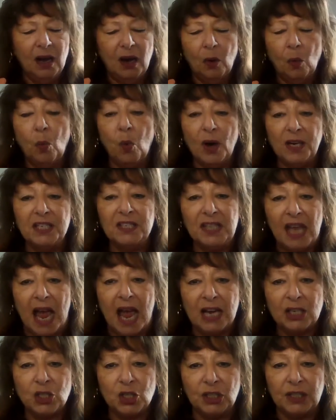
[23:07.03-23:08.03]
What is
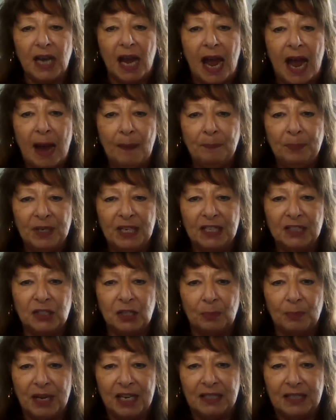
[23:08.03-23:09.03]
actually happening to
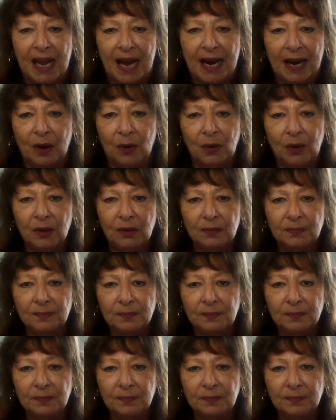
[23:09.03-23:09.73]
me now?